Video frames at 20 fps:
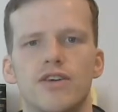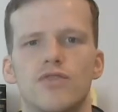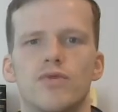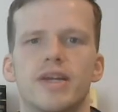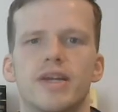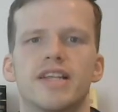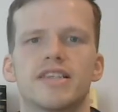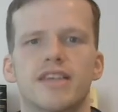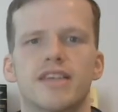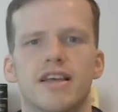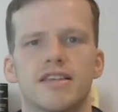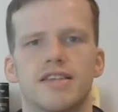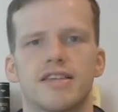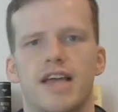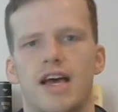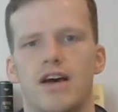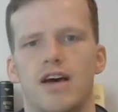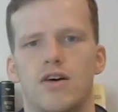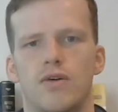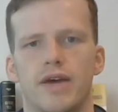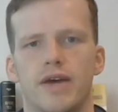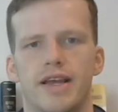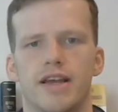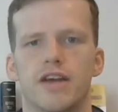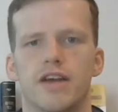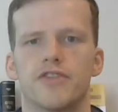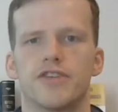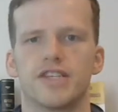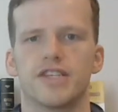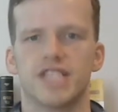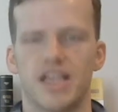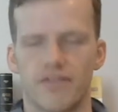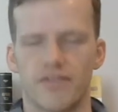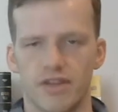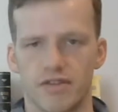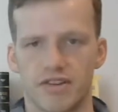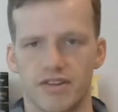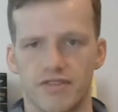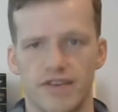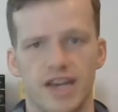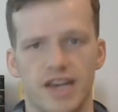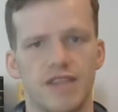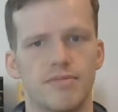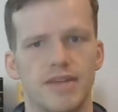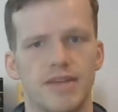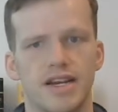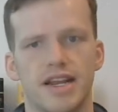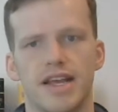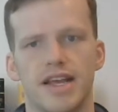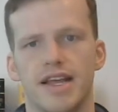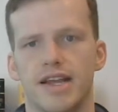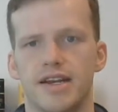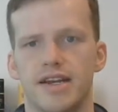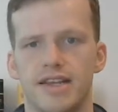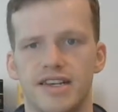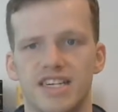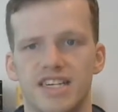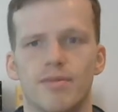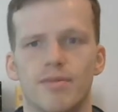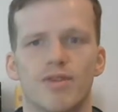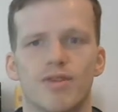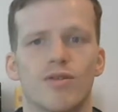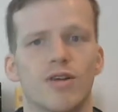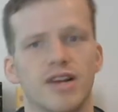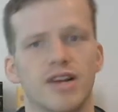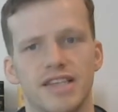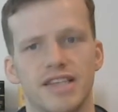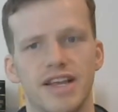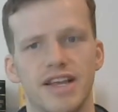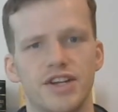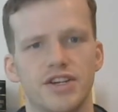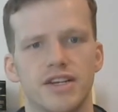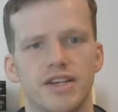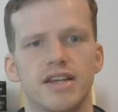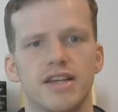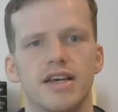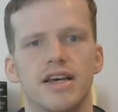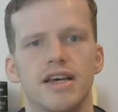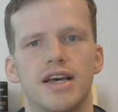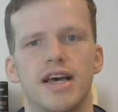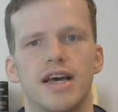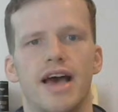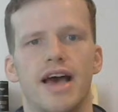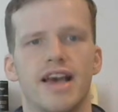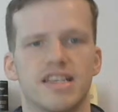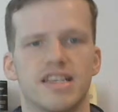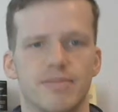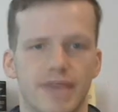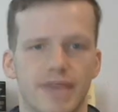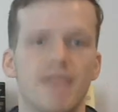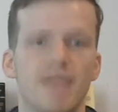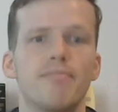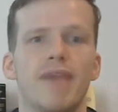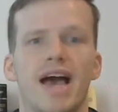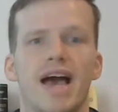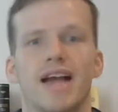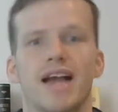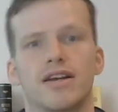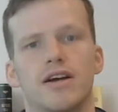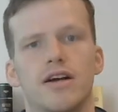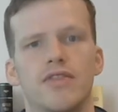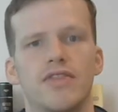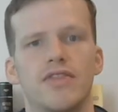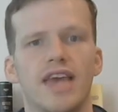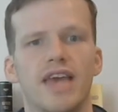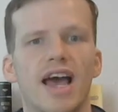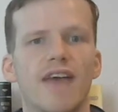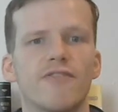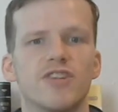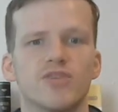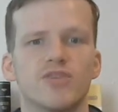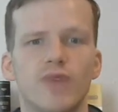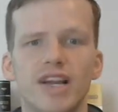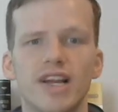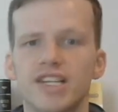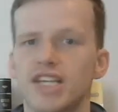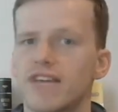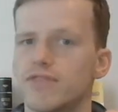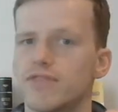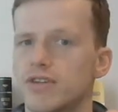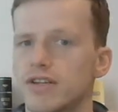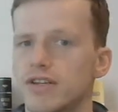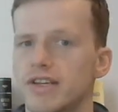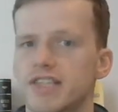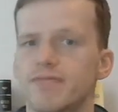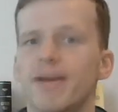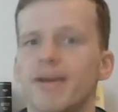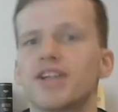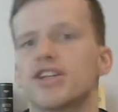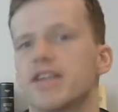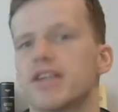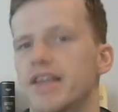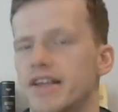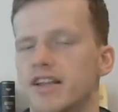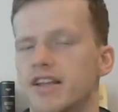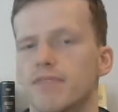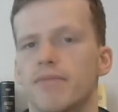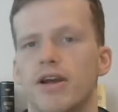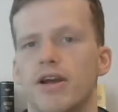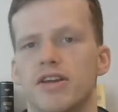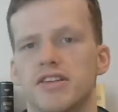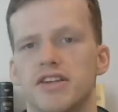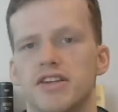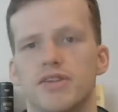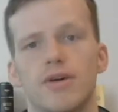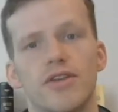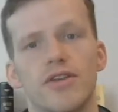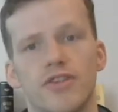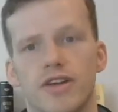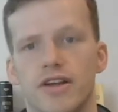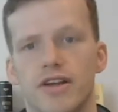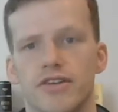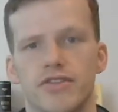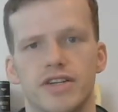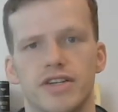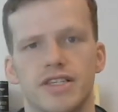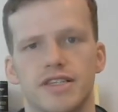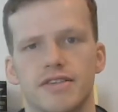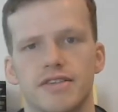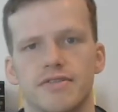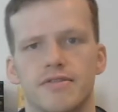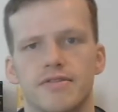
we discussed how a country's level of development and economic organization has a big impact on the average wage level, especially in comparison to other countries.